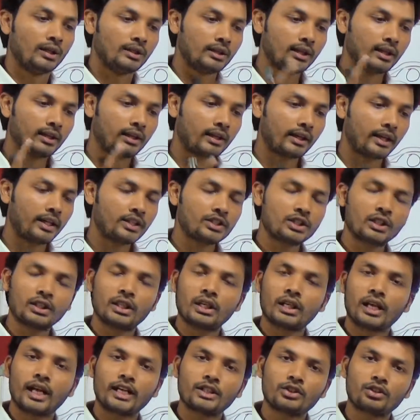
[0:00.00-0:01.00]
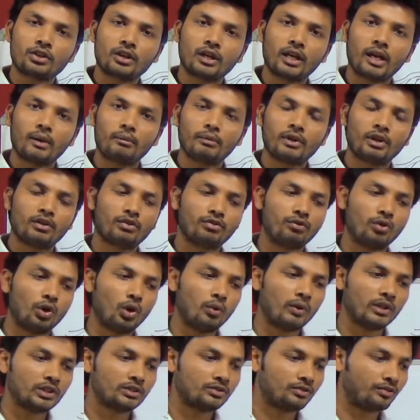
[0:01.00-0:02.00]
The reason the natural laminar
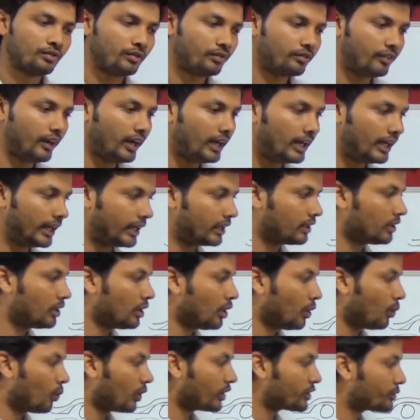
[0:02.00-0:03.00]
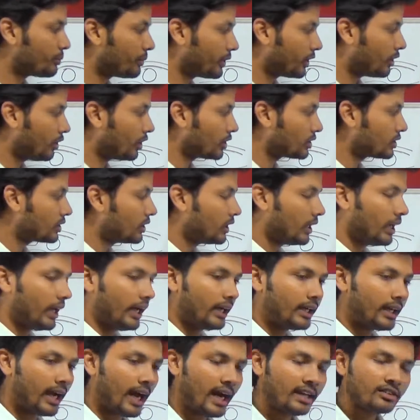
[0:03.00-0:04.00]
flow was failing was because
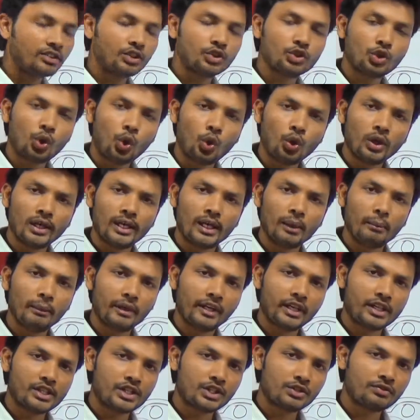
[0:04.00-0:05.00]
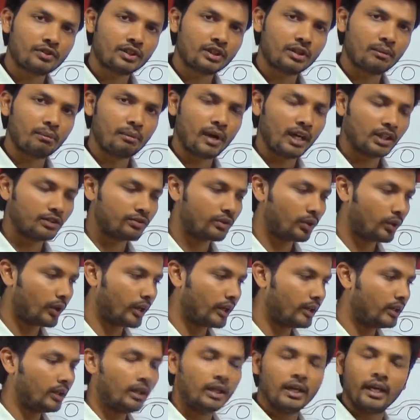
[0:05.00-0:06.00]
it has its own limitations for the mass flow
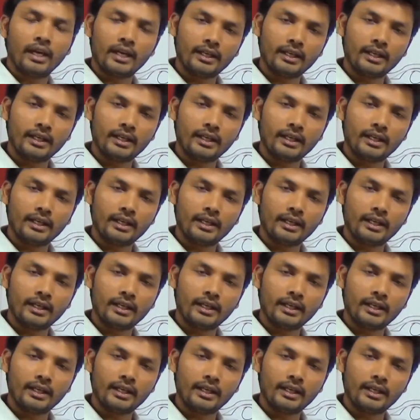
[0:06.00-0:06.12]
rate,